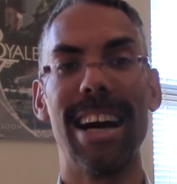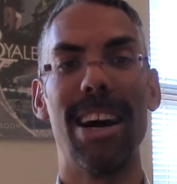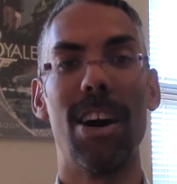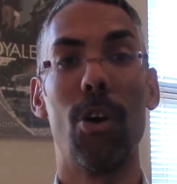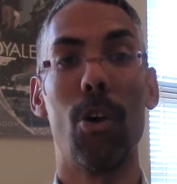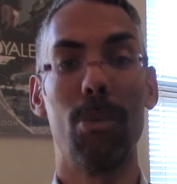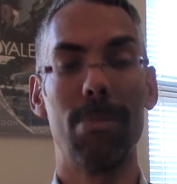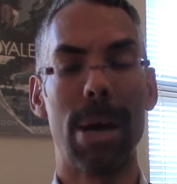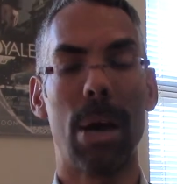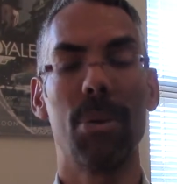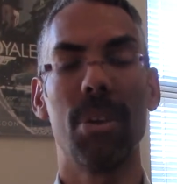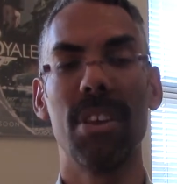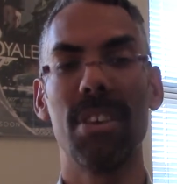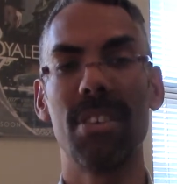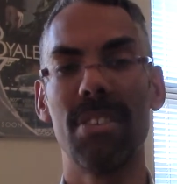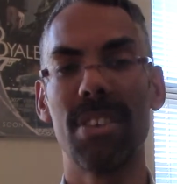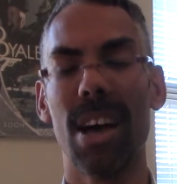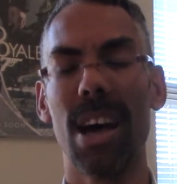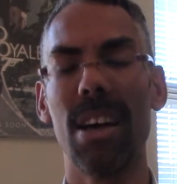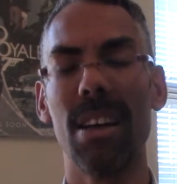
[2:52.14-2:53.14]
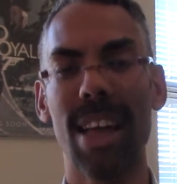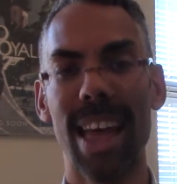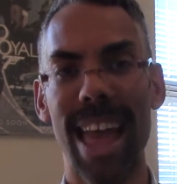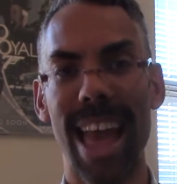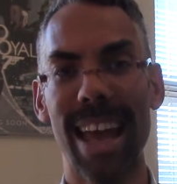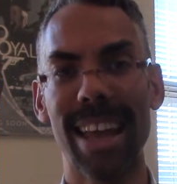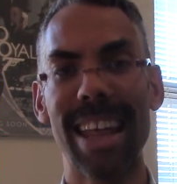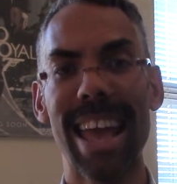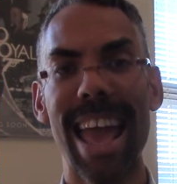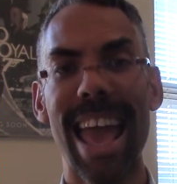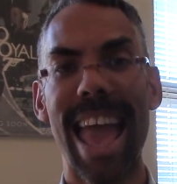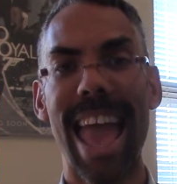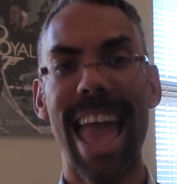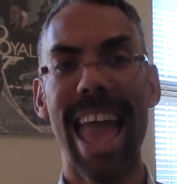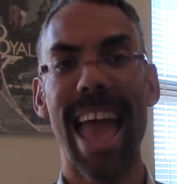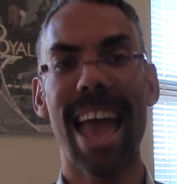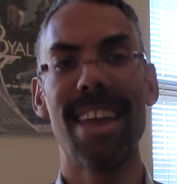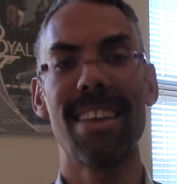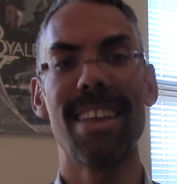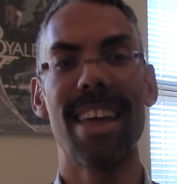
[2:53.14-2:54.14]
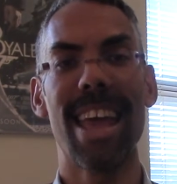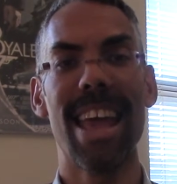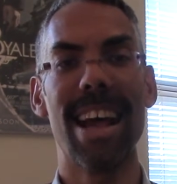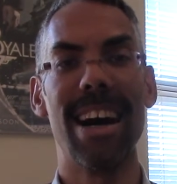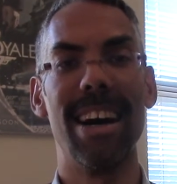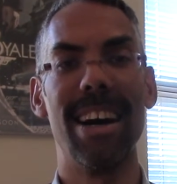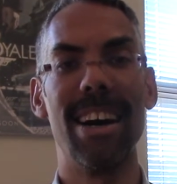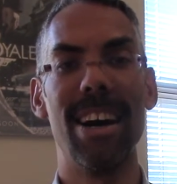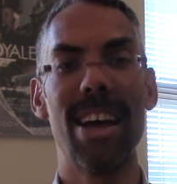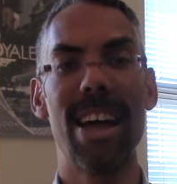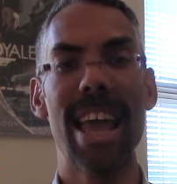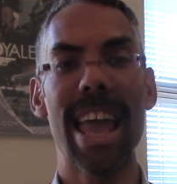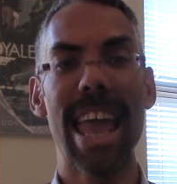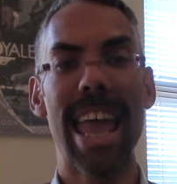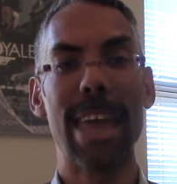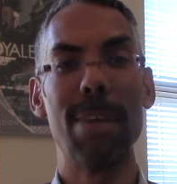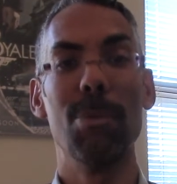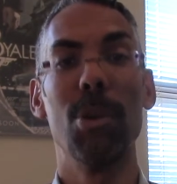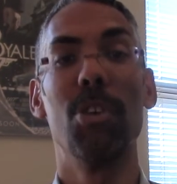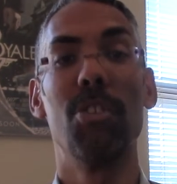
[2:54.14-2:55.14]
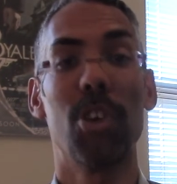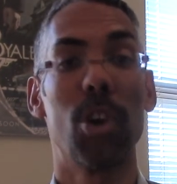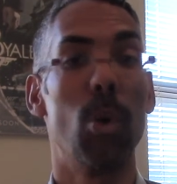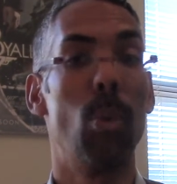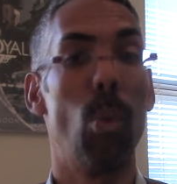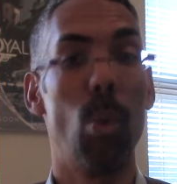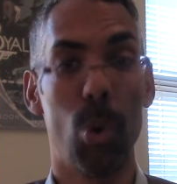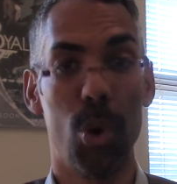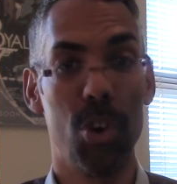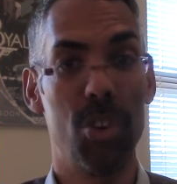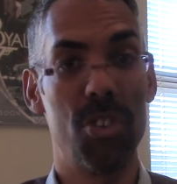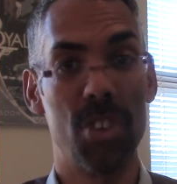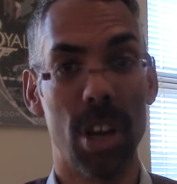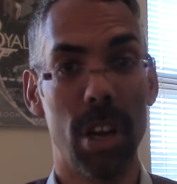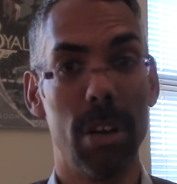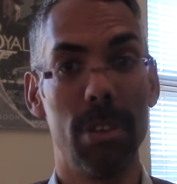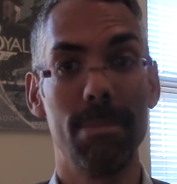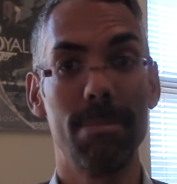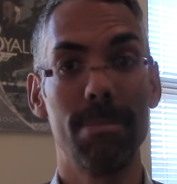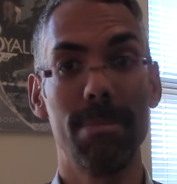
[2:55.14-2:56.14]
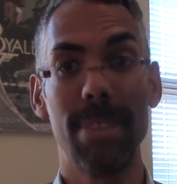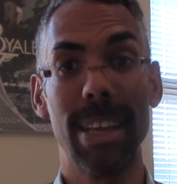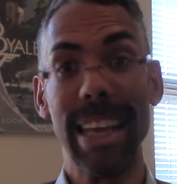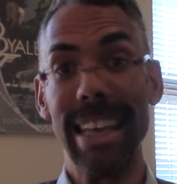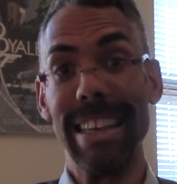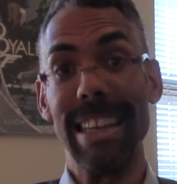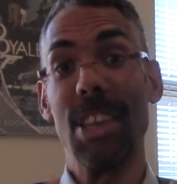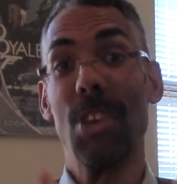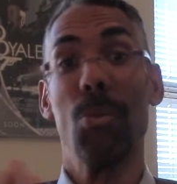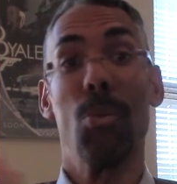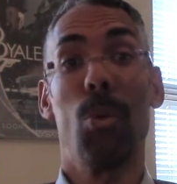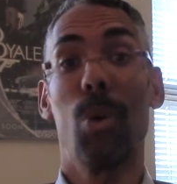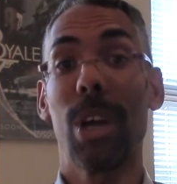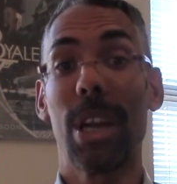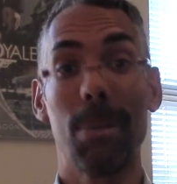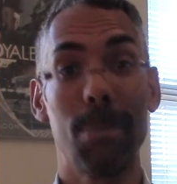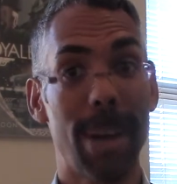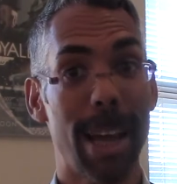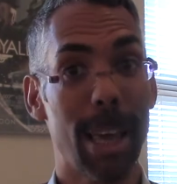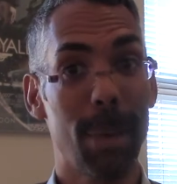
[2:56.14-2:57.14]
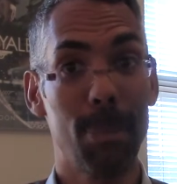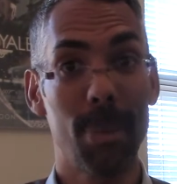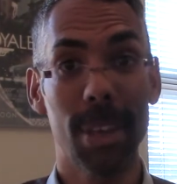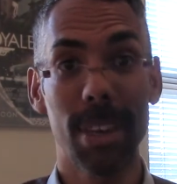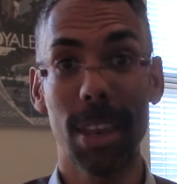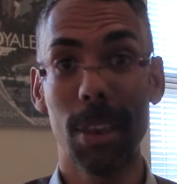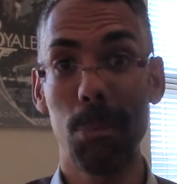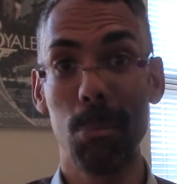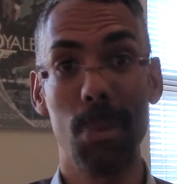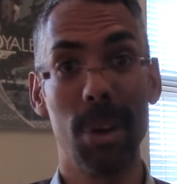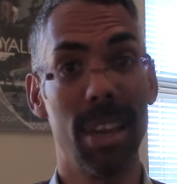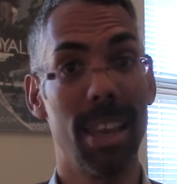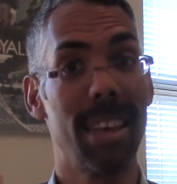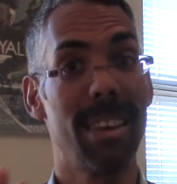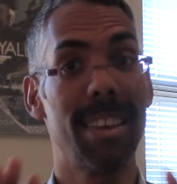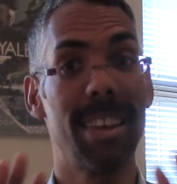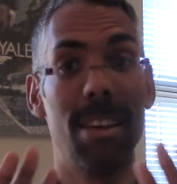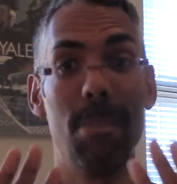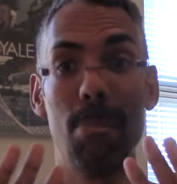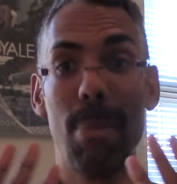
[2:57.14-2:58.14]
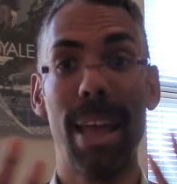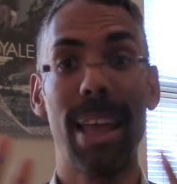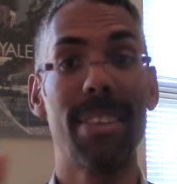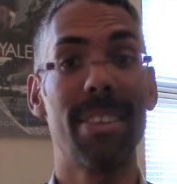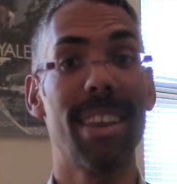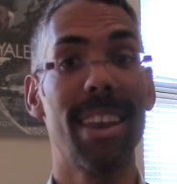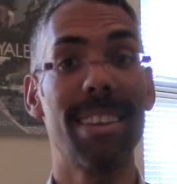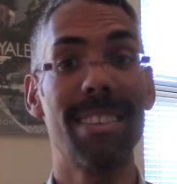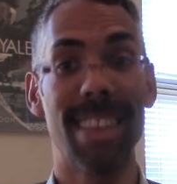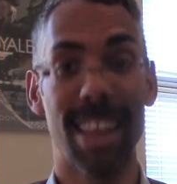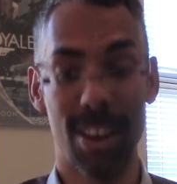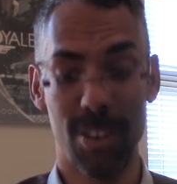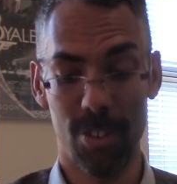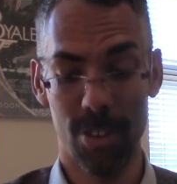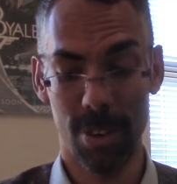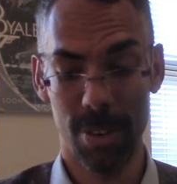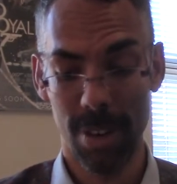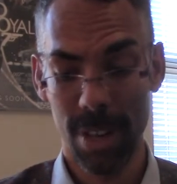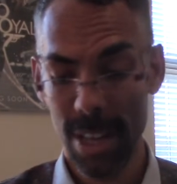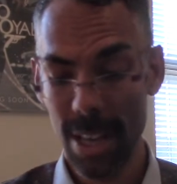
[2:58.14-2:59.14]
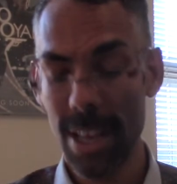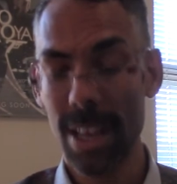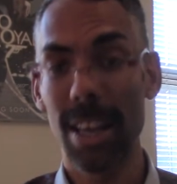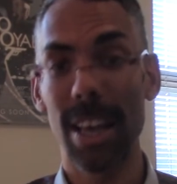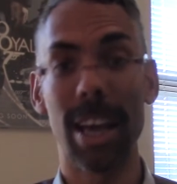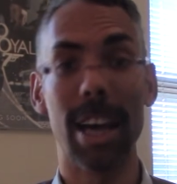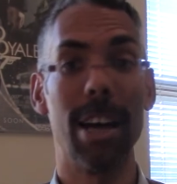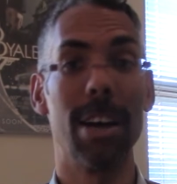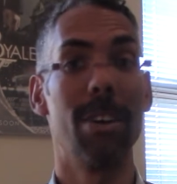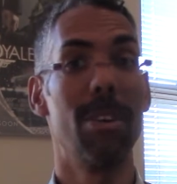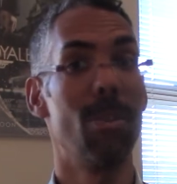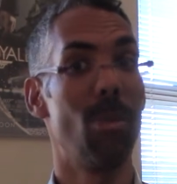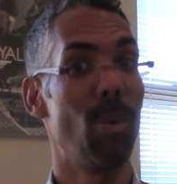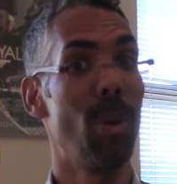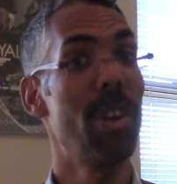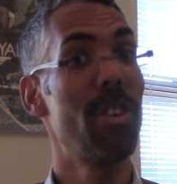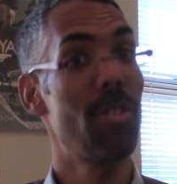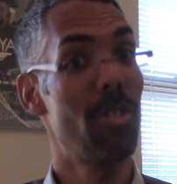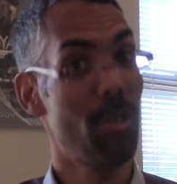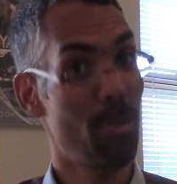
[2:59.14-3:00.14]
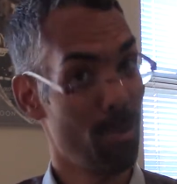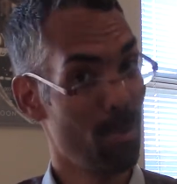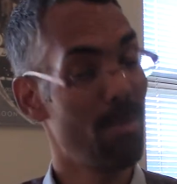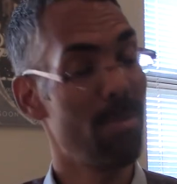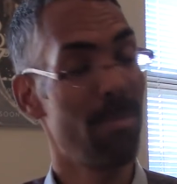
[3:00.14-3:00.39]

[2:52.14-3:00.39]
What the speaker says: or Mountie-style hat at a music award show. It didn't work, in my opinion, but it commanded attention, which